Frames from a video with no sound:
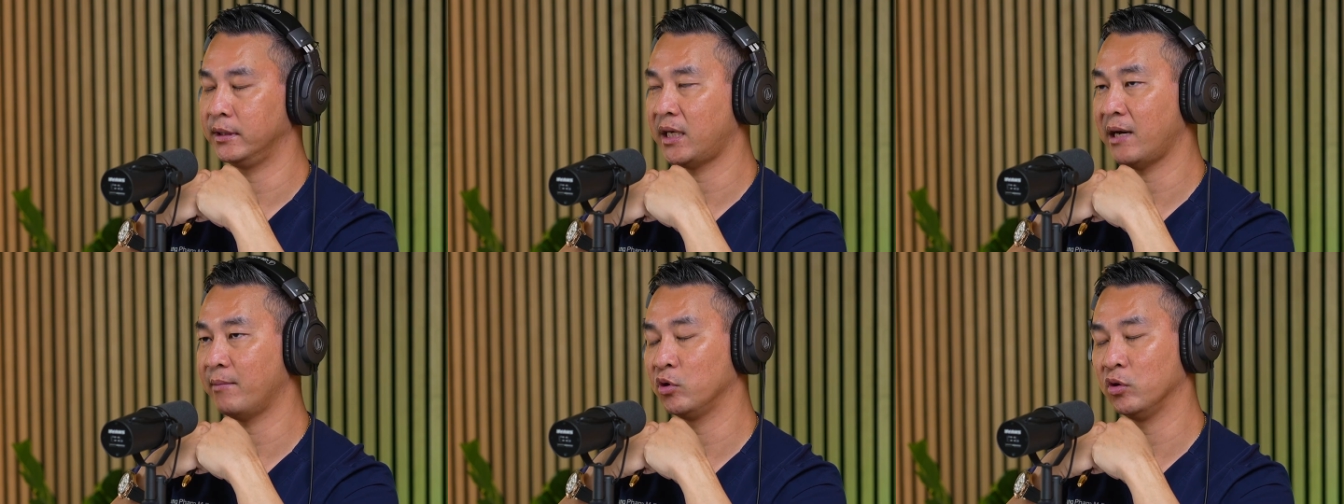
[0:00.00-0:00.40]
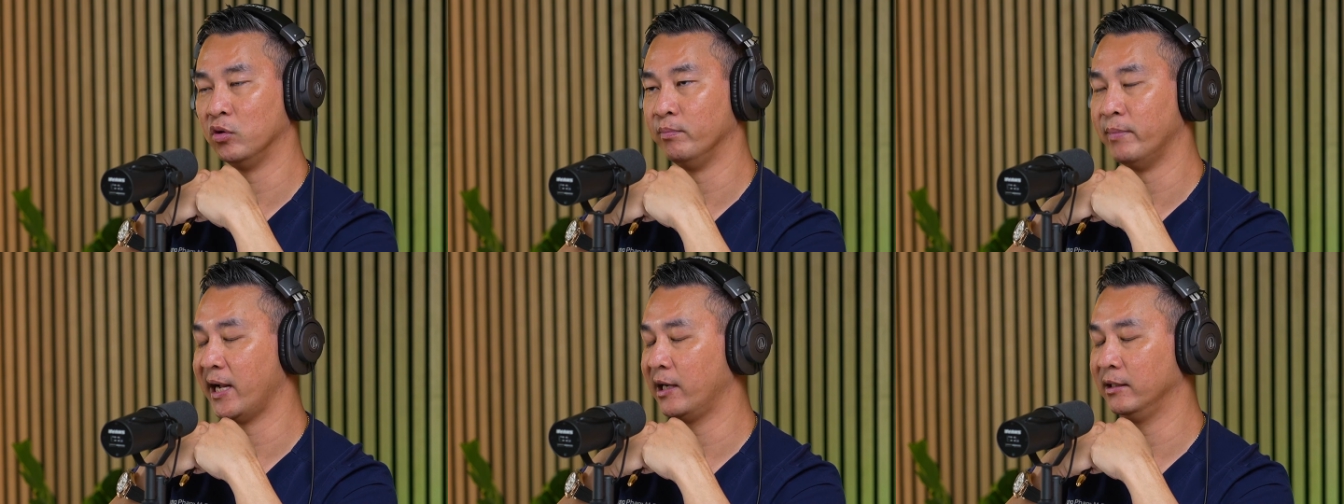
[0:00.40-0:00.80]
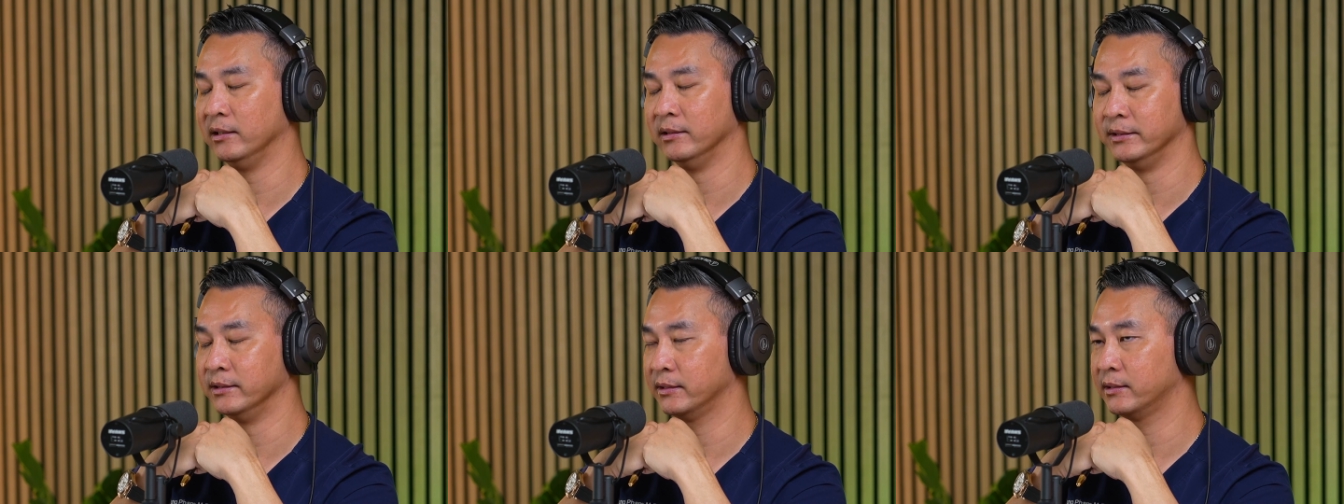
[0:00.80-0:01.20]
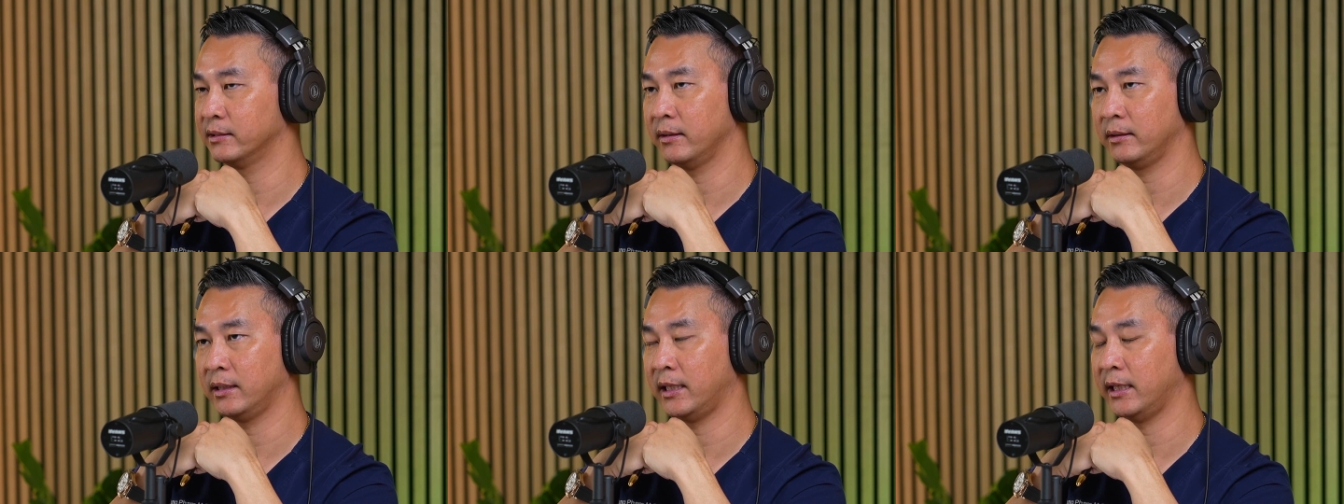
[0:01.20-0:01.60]
chemical balance
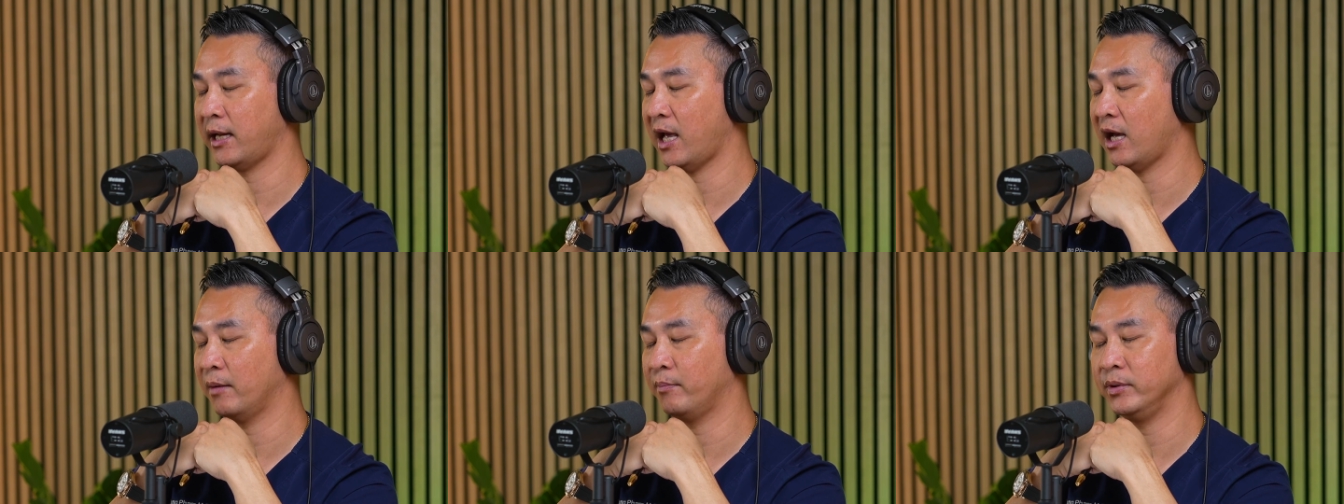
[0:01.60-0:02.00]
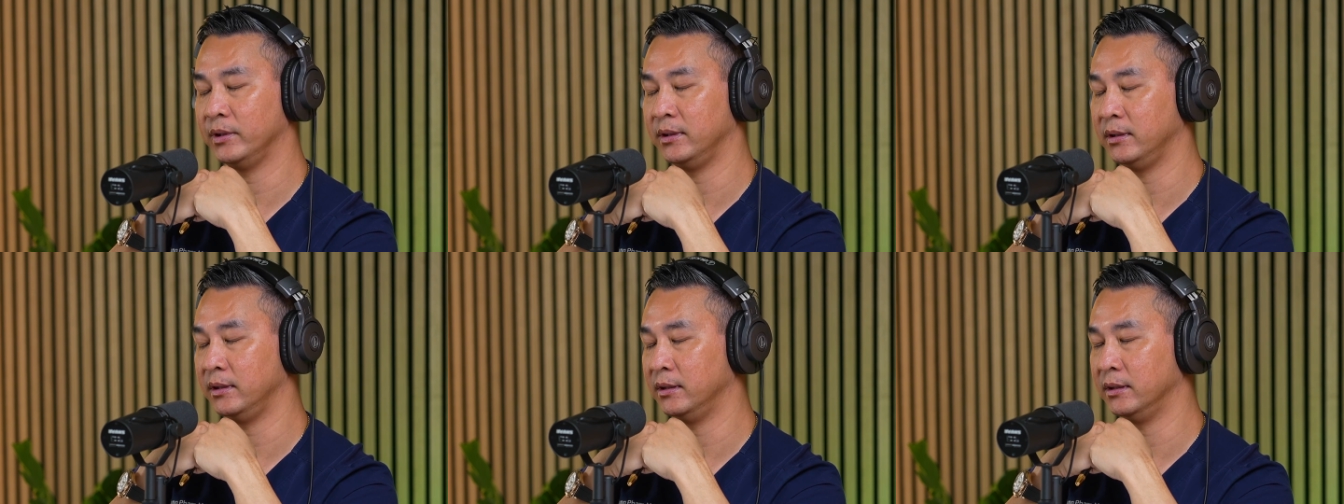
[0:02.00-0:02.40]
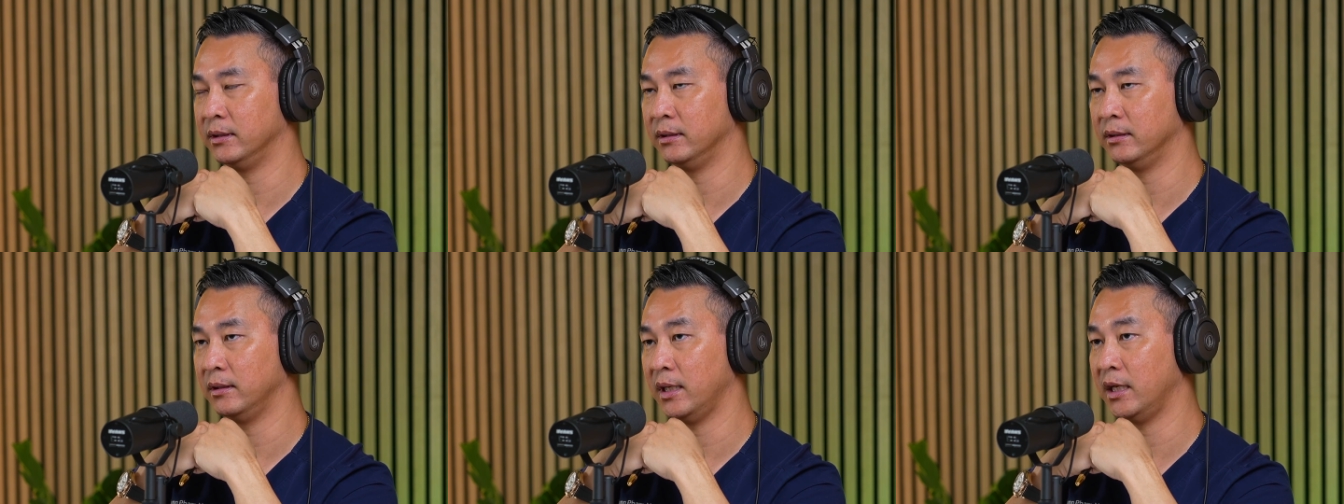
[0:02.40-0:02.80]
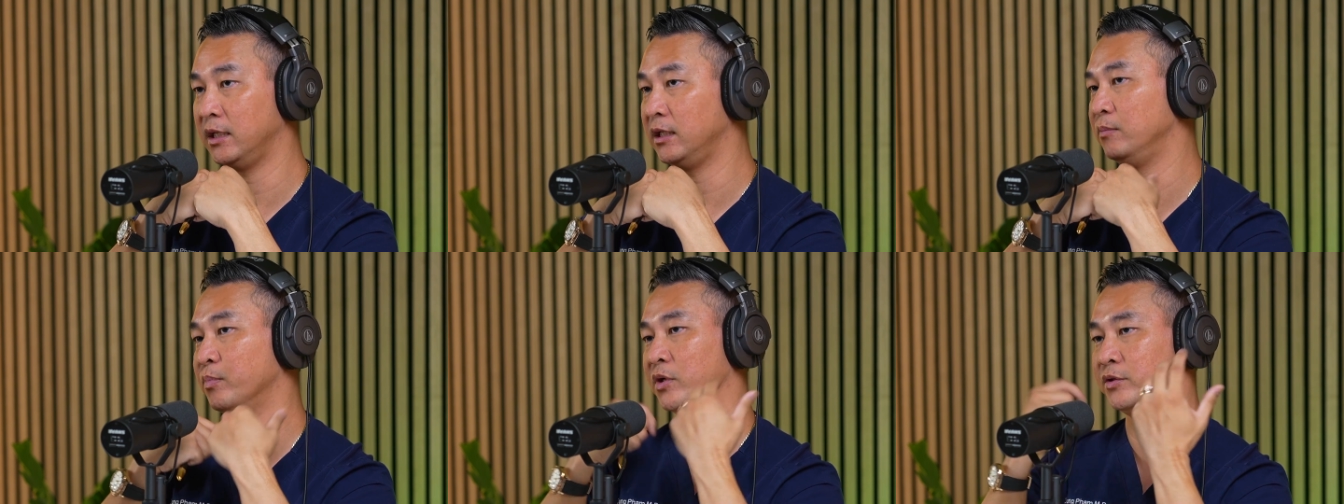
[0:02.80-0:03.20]
can happen in
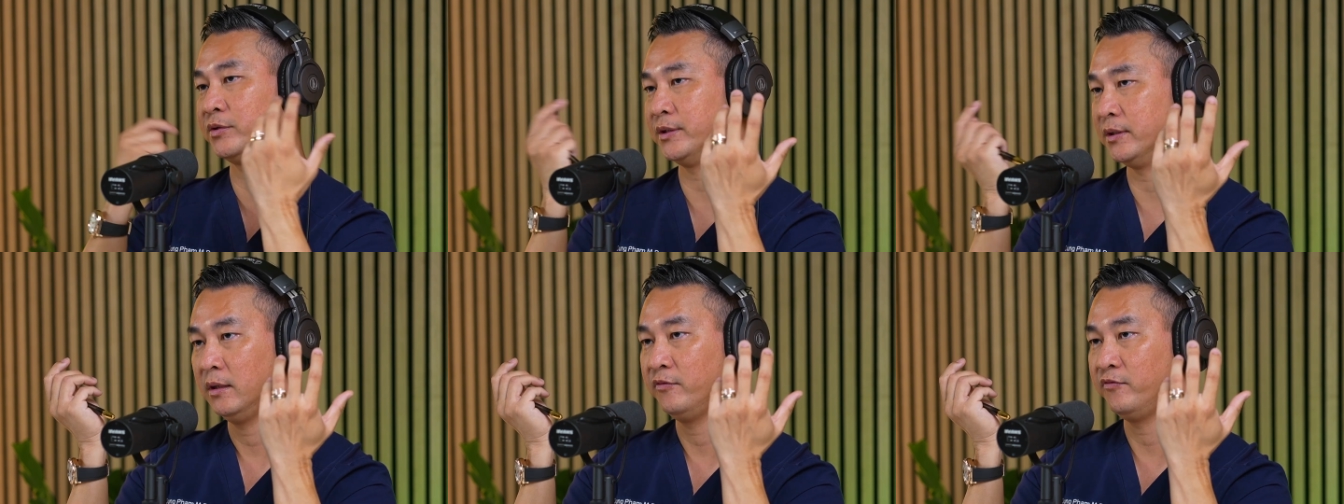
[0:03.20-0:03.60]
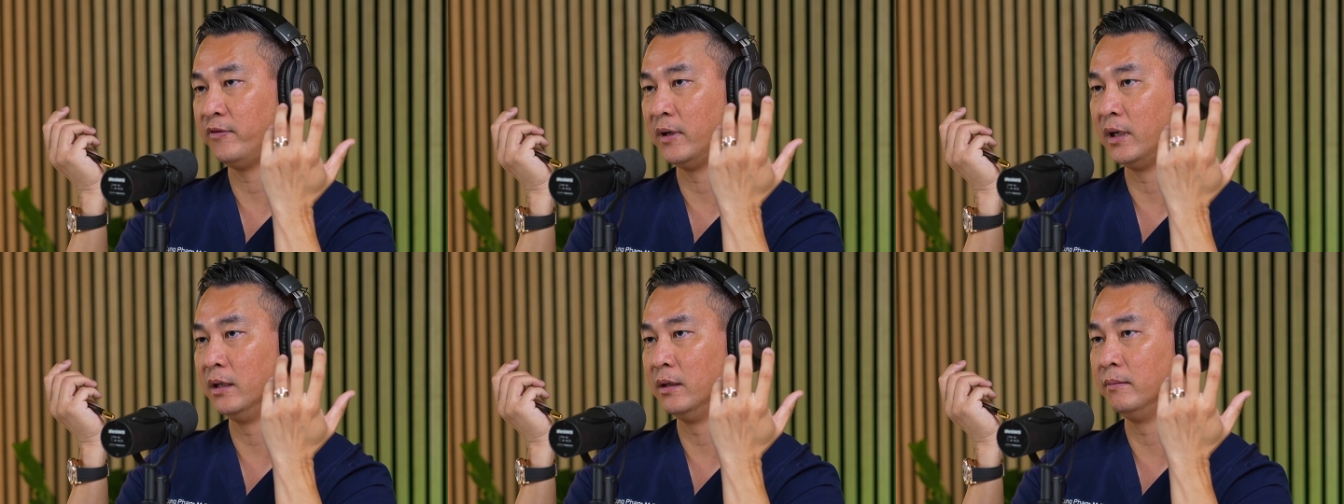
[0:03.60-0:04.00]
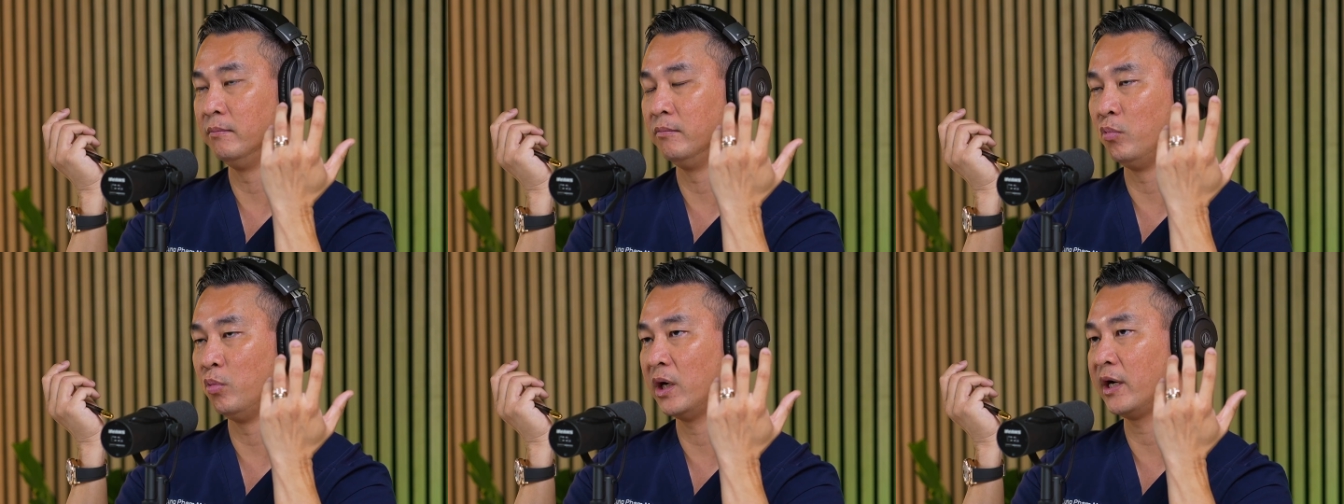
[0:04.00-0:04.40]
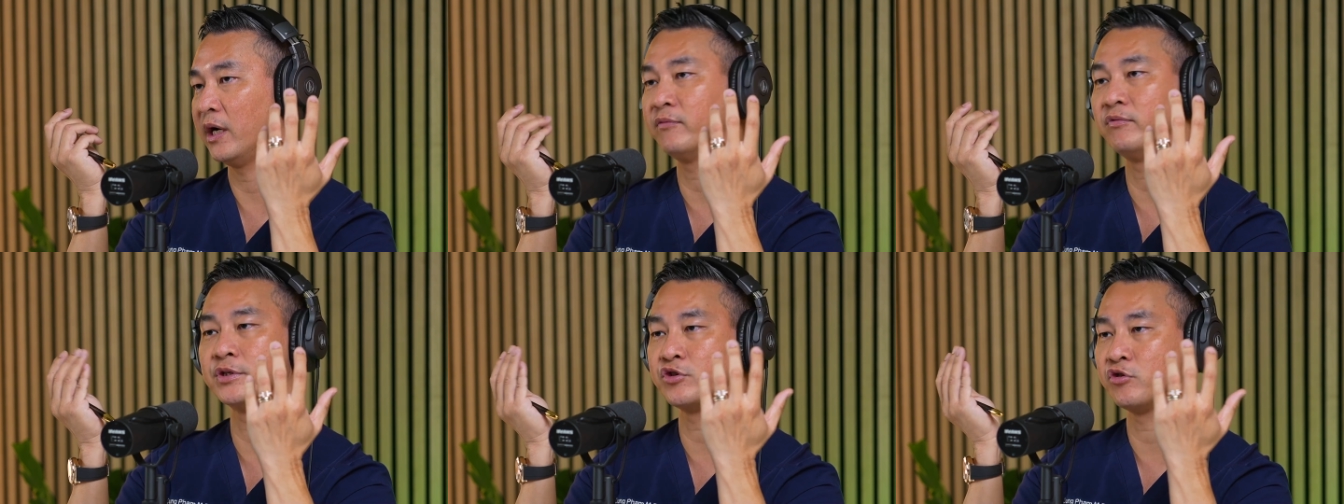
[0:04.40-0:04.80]
any person from
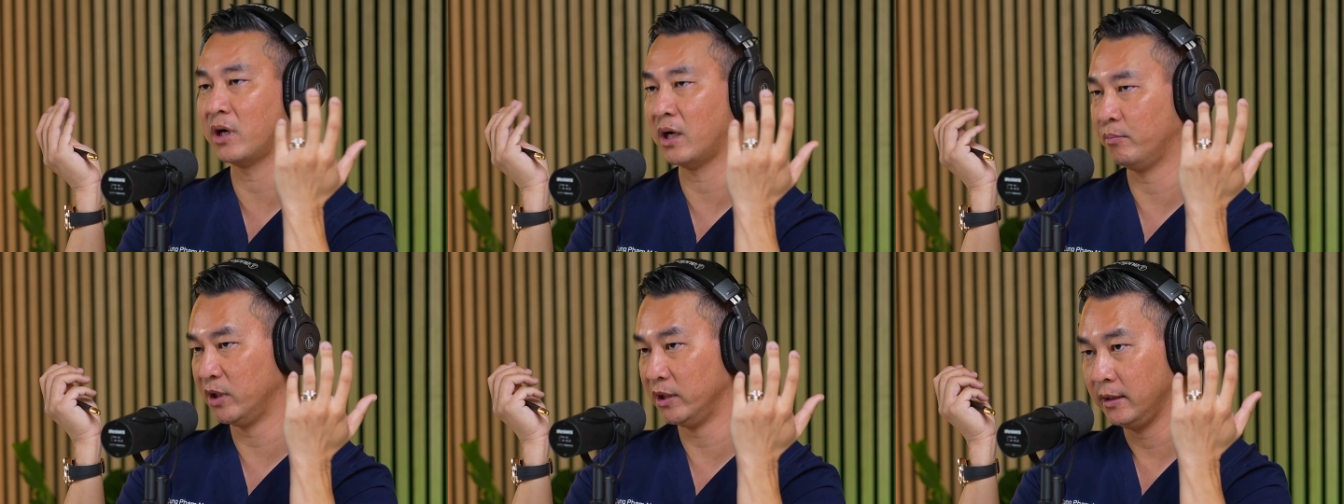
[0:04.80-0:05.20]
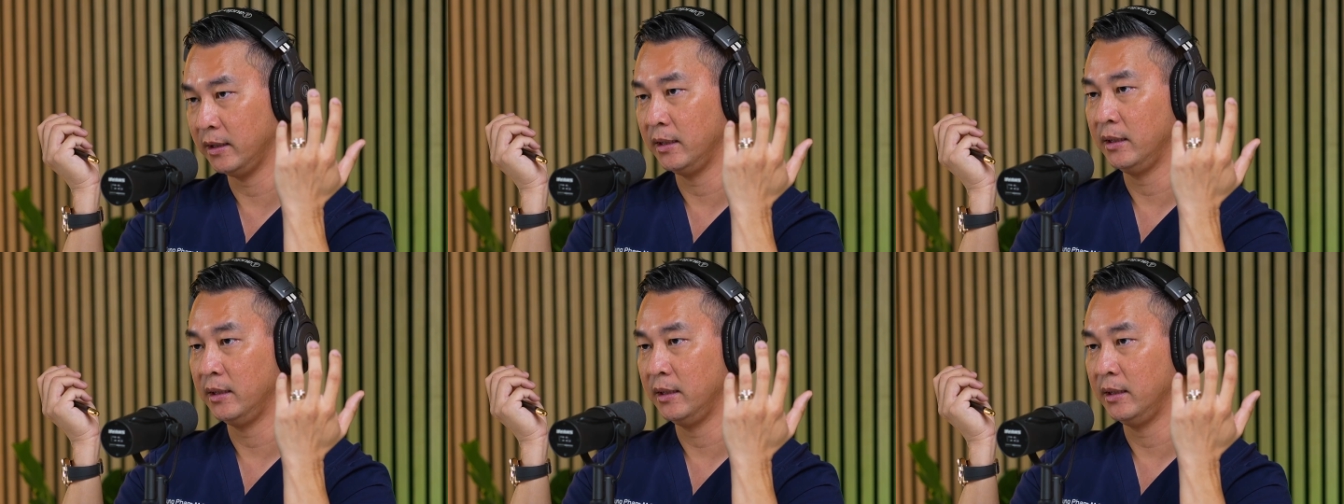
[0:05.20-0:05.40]
whatever trauma.